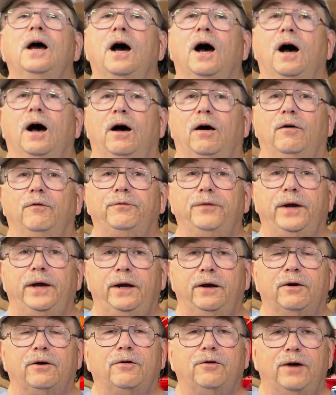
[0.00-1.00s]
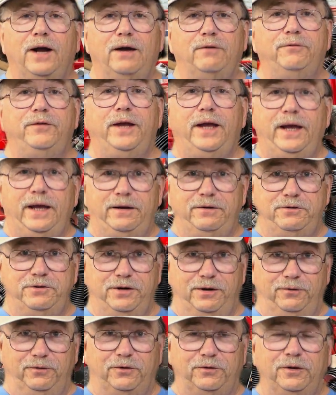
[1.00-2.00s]
of aircraft
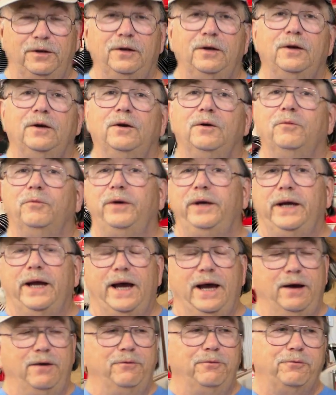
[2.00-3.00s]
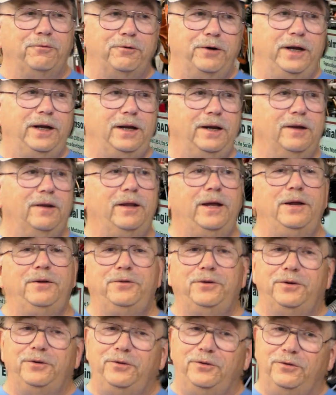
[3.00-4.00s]
engines. We have radial
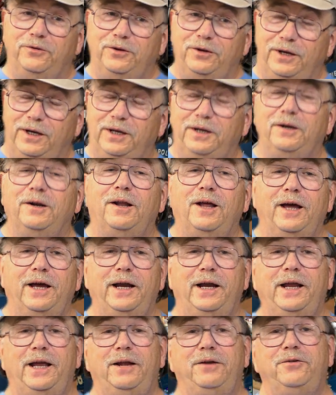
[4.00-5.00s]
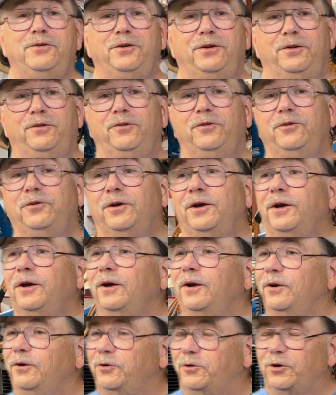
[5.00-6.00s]
engines, inline engines,
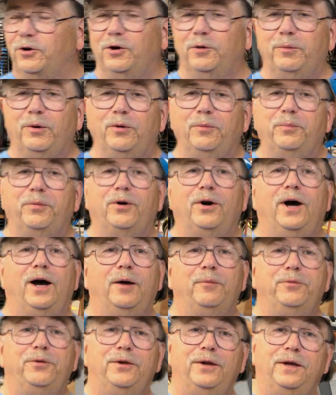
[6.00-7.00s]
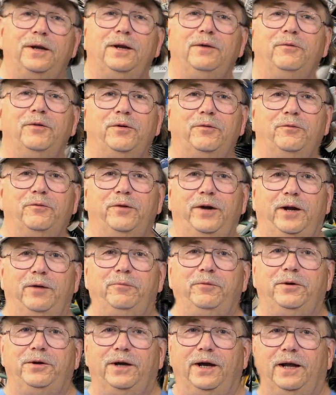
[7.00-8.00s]
turboprops, and even a
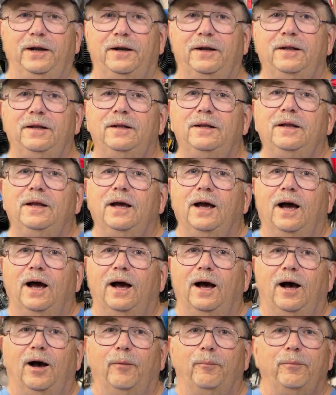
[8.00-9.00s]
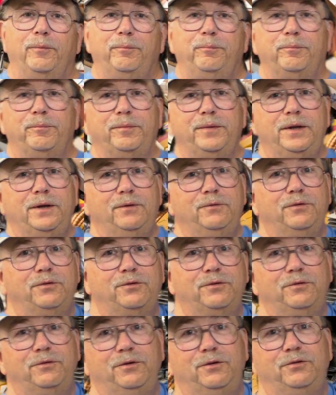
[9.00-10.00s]
ramjet.
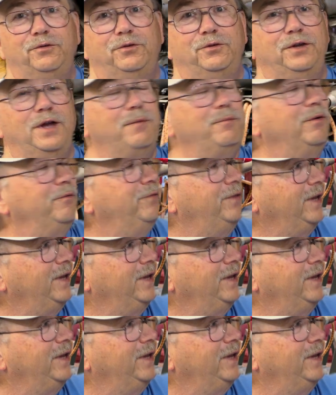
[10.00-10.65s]
Here's just some of